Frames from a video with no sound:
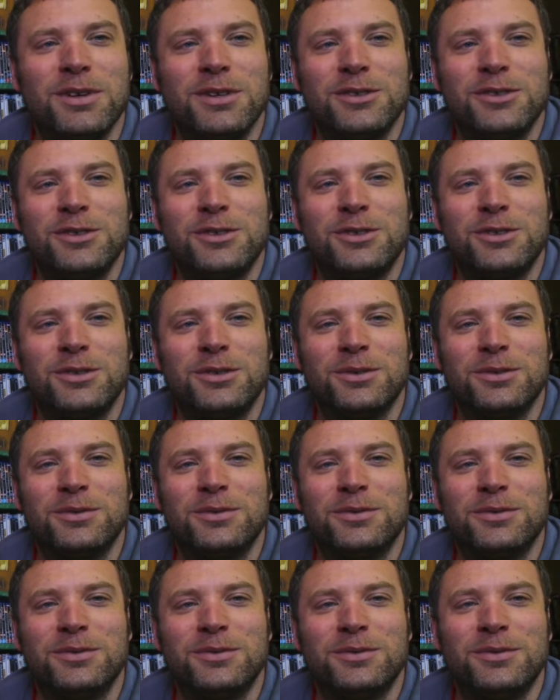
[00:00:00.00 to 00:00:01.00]
It's just sort
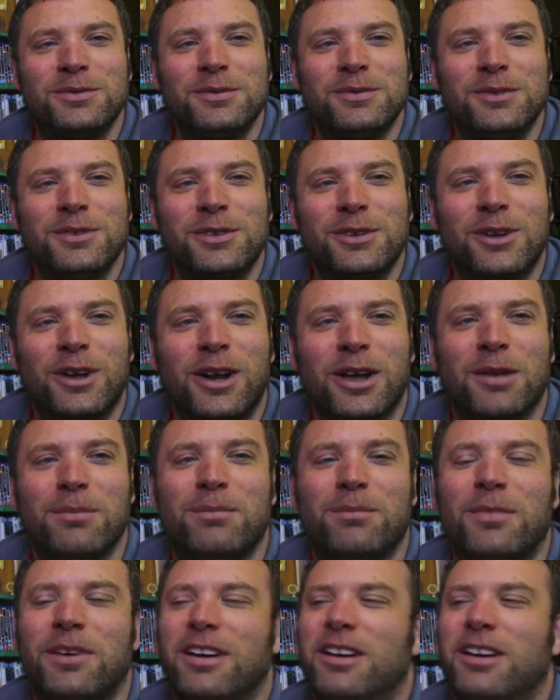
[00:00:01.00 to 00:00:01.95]
of, it's kind of like I